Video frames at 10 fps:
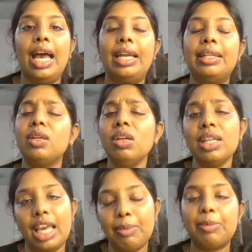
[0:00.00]
And they're
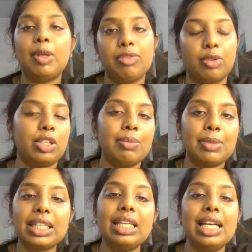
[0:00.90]
not capable of oral
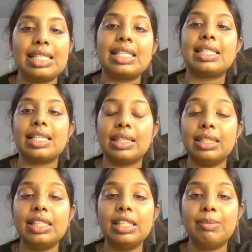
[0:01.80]
breathing, as I said
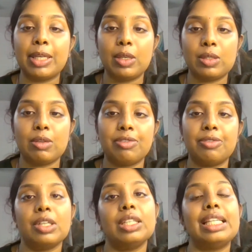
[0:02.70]
earlier, because of
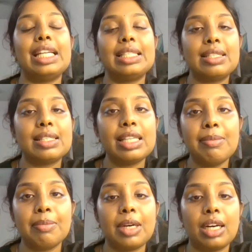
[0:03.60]
the necessary
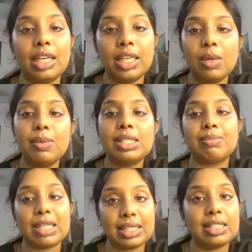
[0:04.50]
nervous
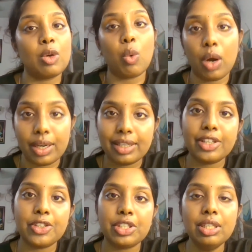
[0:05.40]
muscle
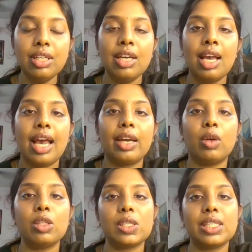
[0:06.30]
coordination
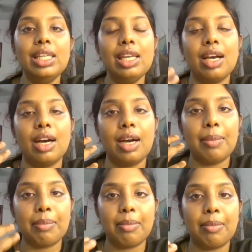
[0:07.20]
and also
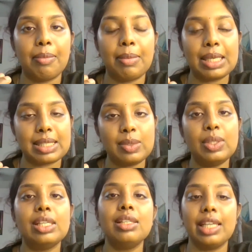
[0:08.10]
the
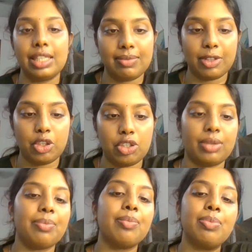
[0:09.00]
muscular intervention.